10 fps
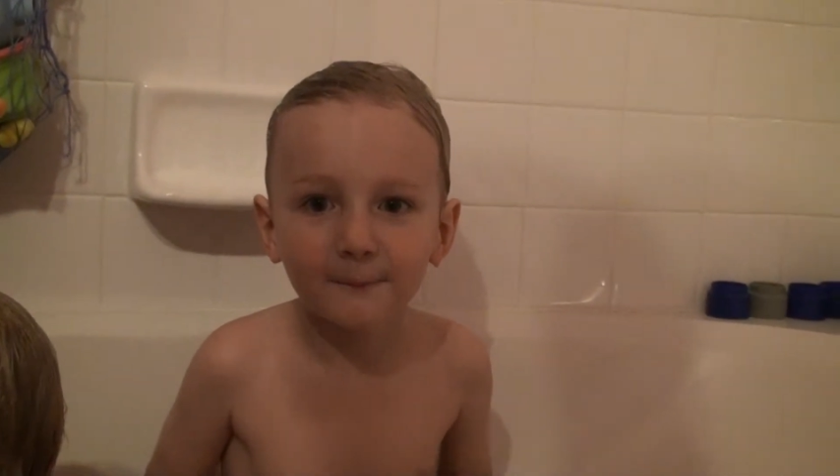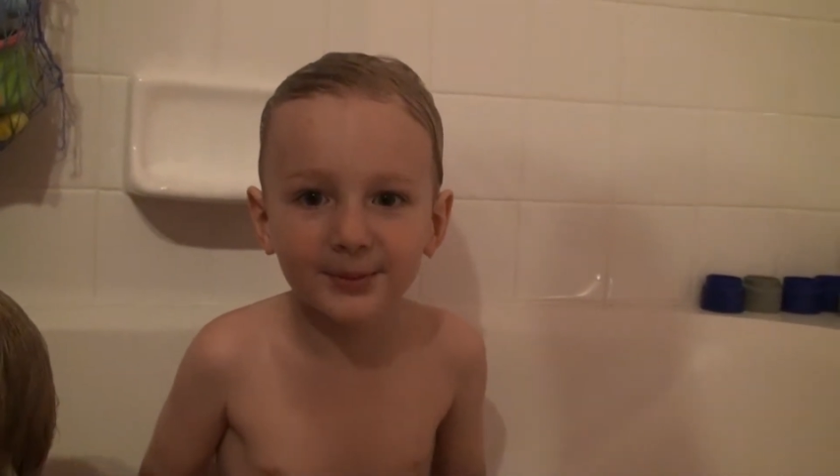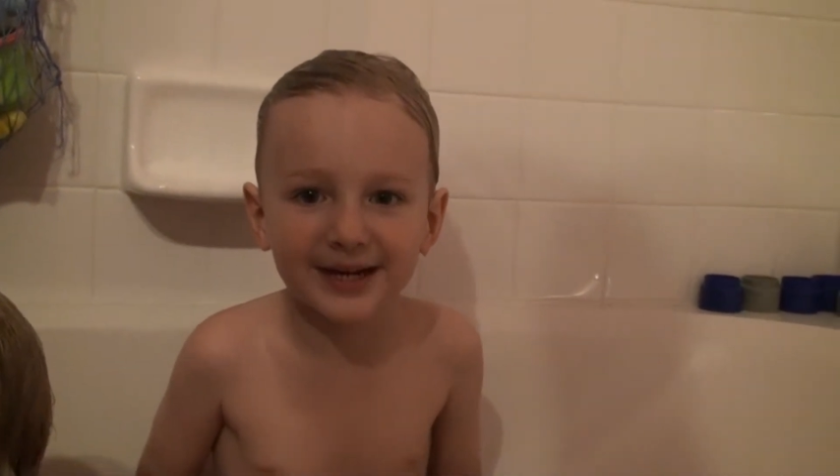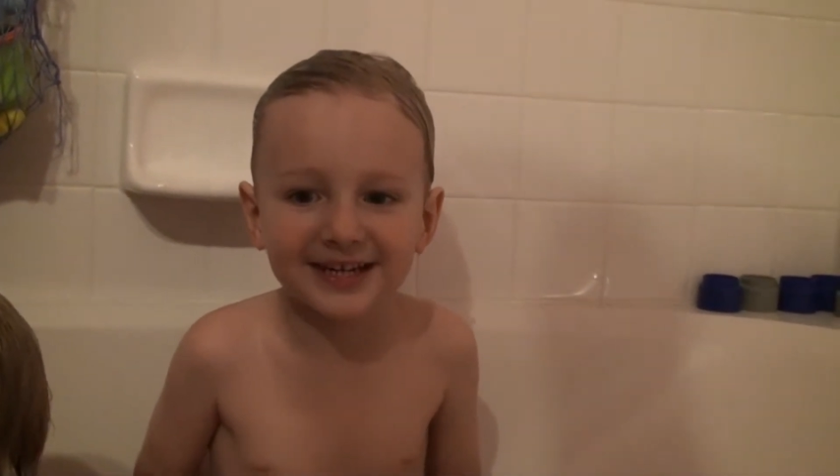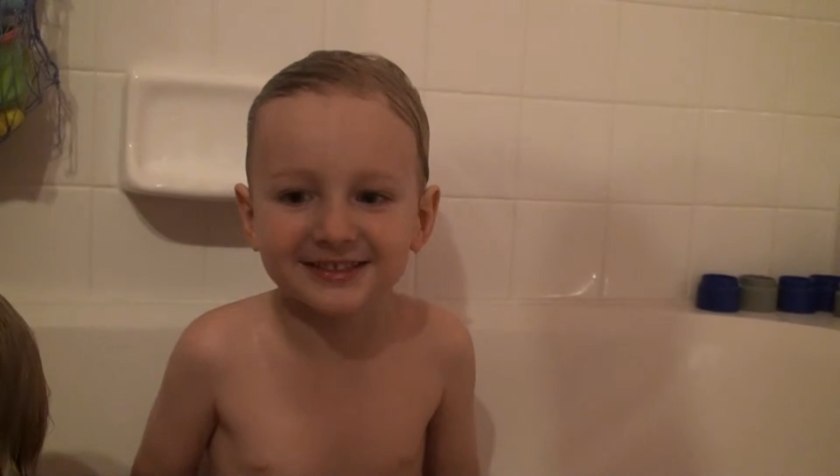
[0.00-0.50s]

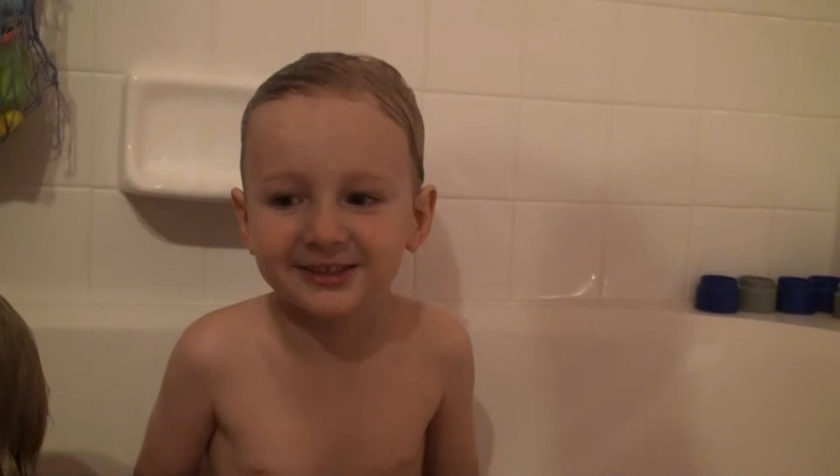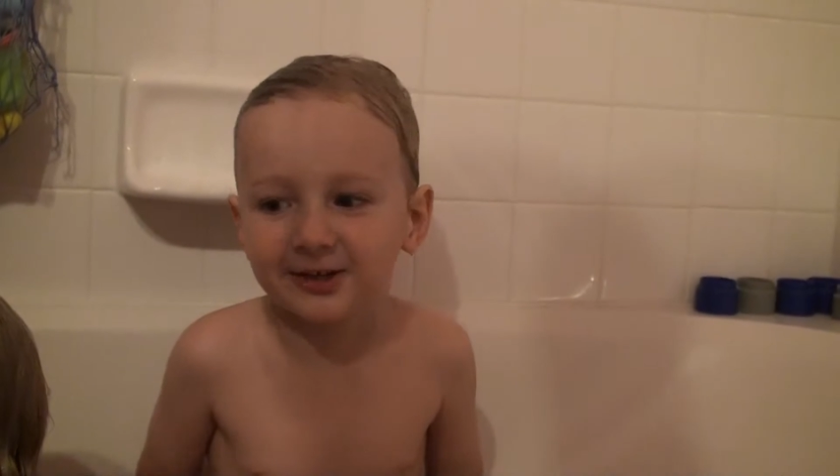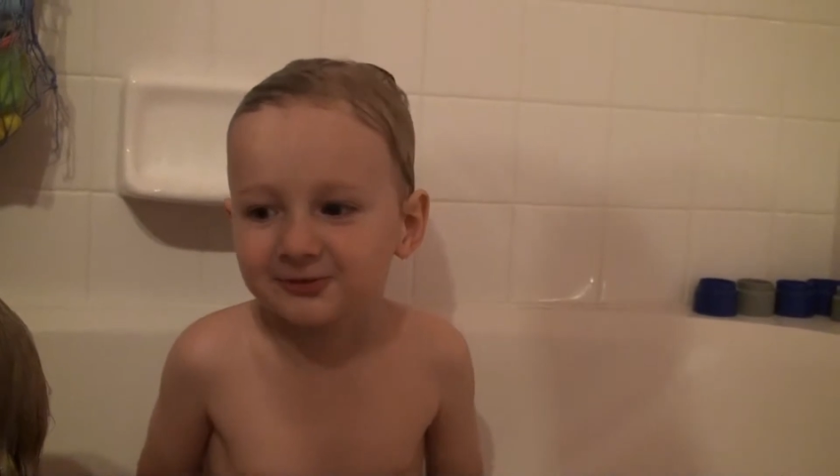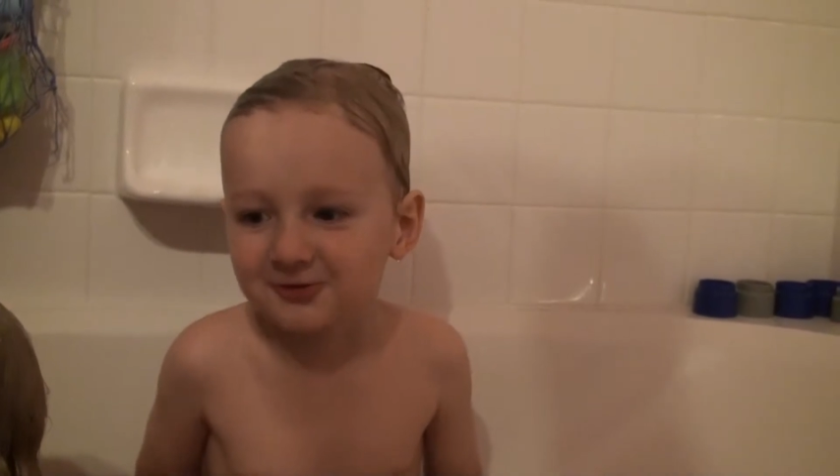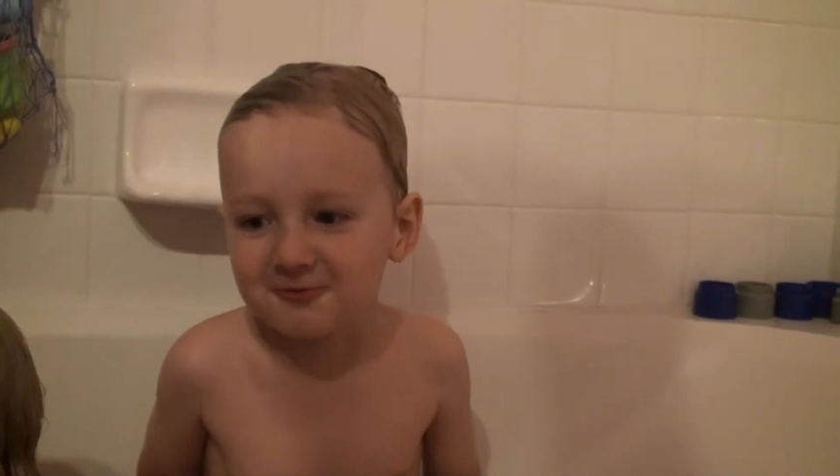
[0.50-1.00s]
P
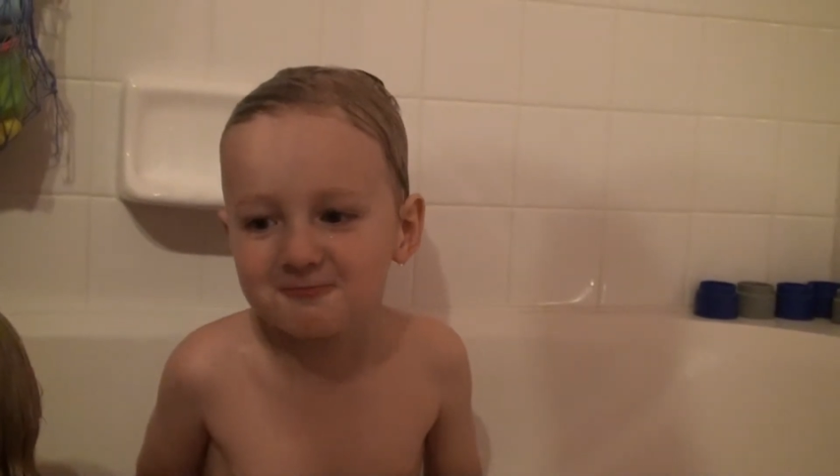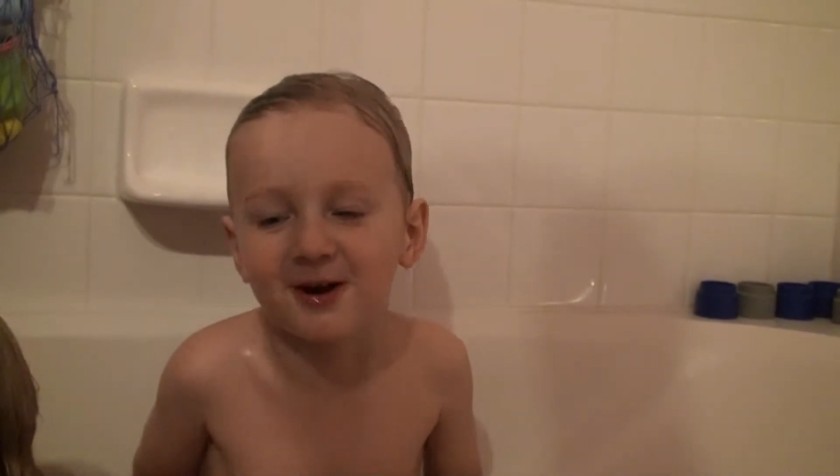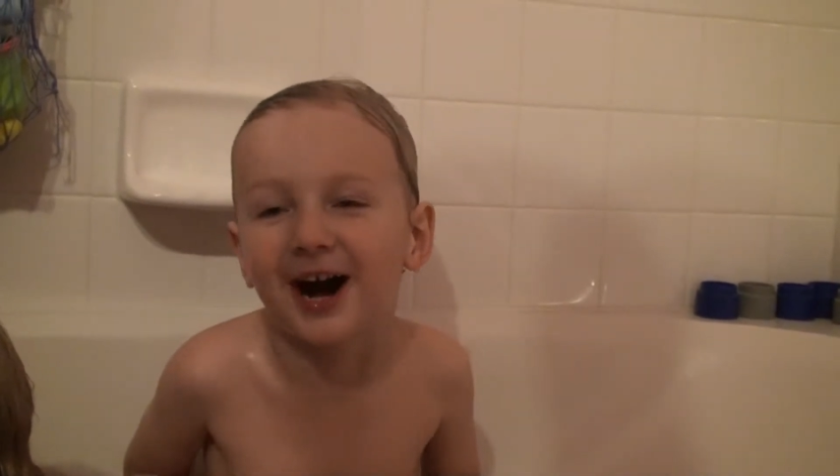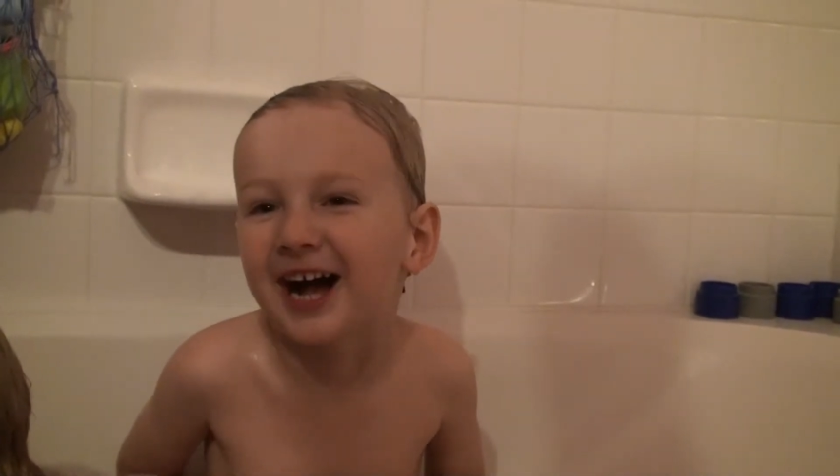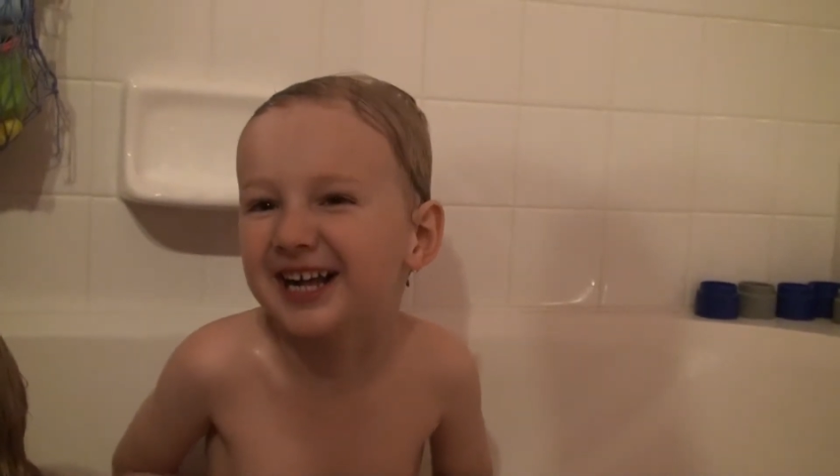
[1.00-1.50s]
starts
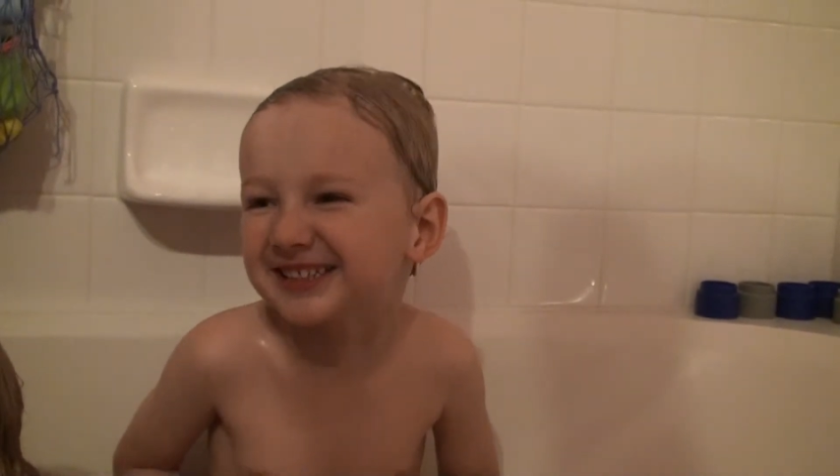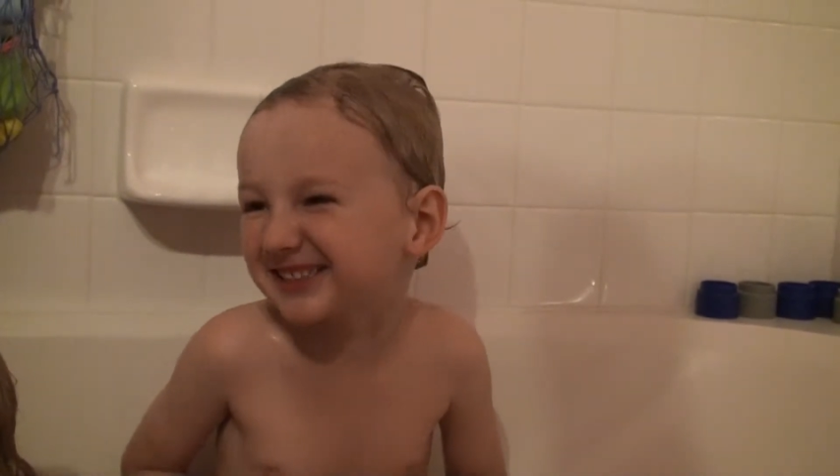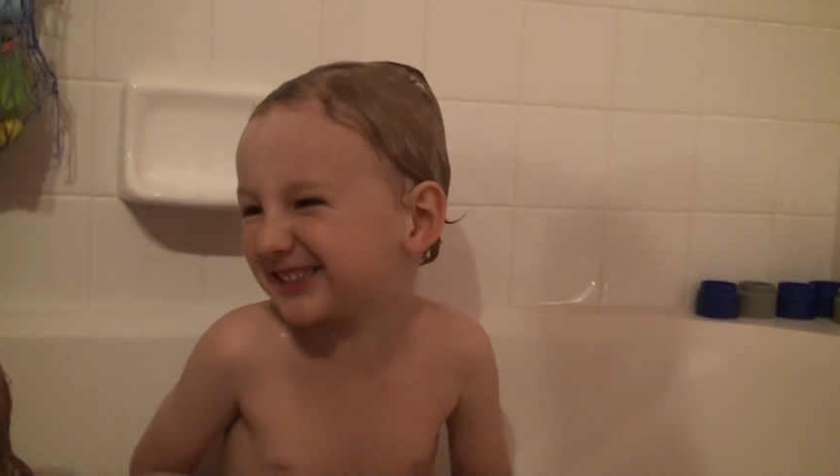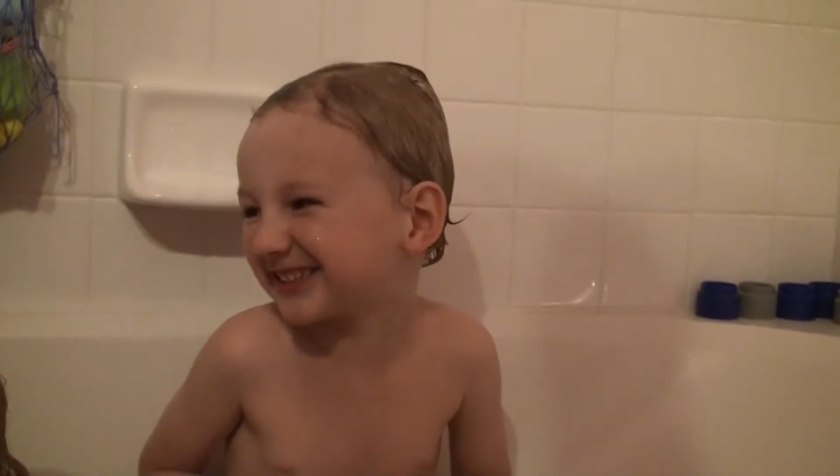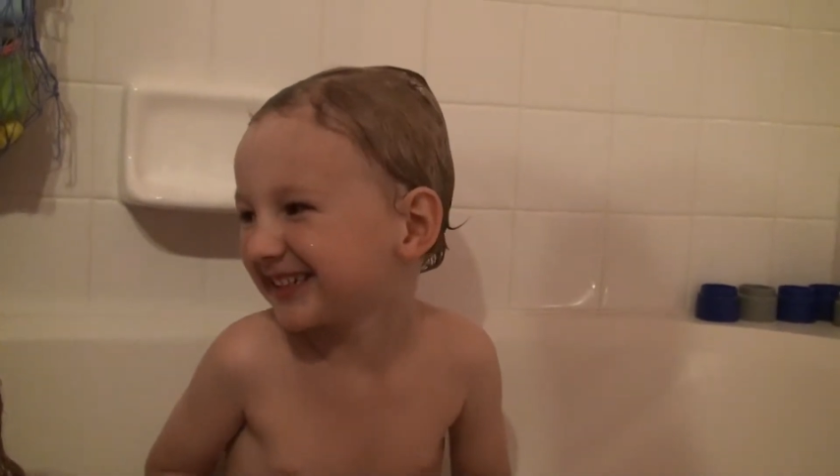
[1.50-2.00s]
with punch.